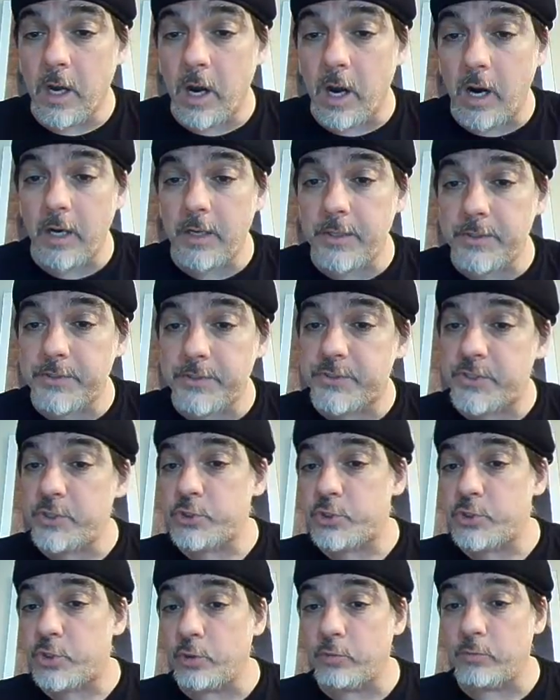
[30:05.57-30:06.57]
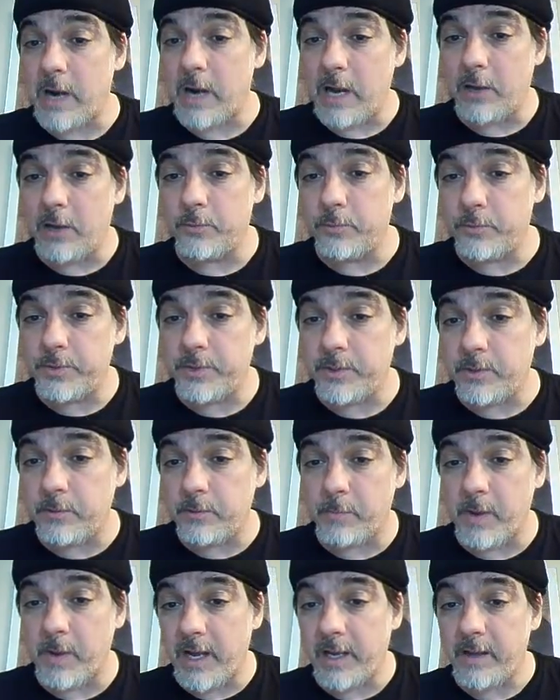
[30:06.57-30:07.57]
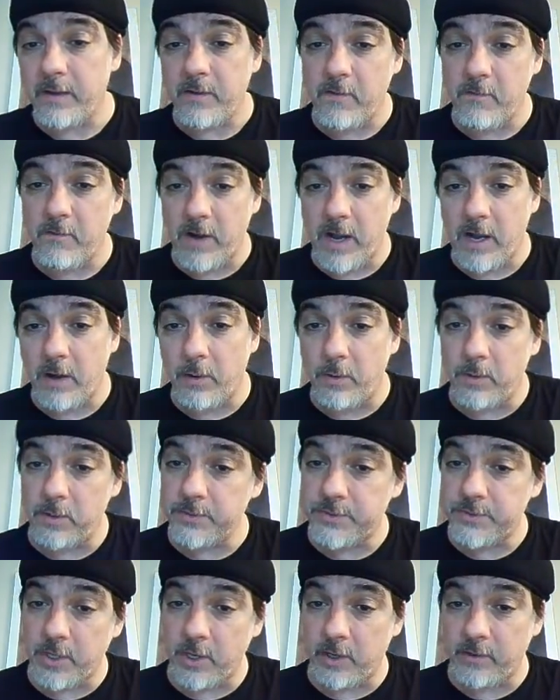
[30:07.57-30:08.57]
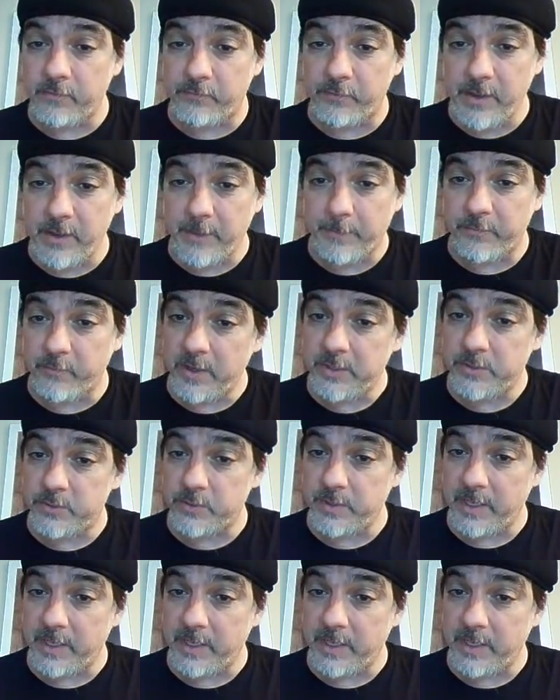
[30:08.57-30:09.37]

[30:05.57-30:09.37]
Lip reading: R's surrounded by vowels are flipped, right?